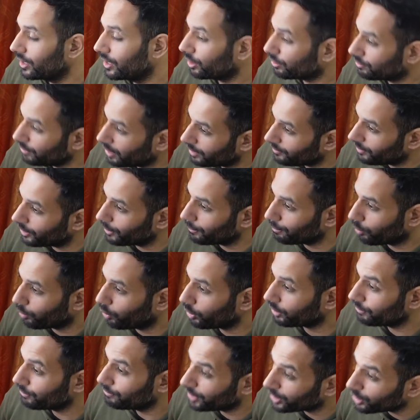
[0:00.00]
It's very, very
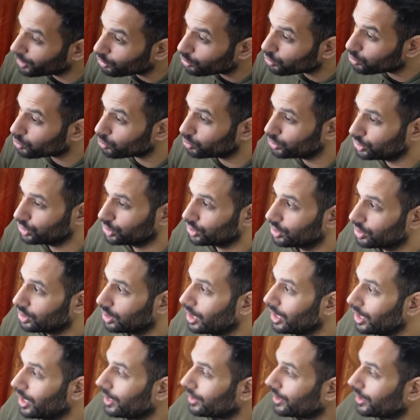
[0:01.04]
important, very
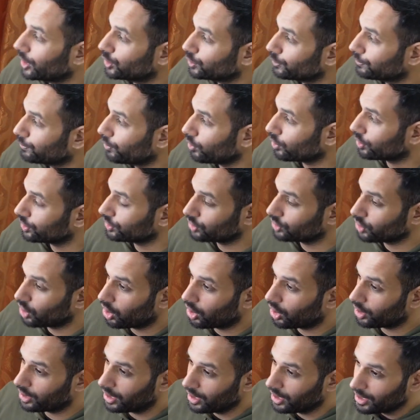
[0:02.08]
crucial that you focus
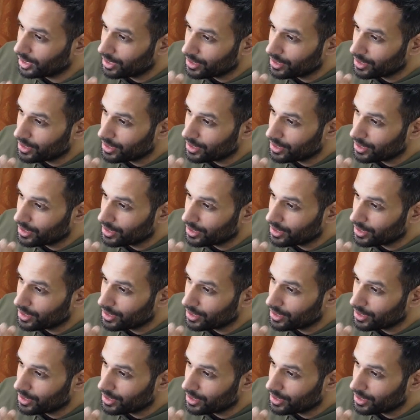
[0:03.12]
on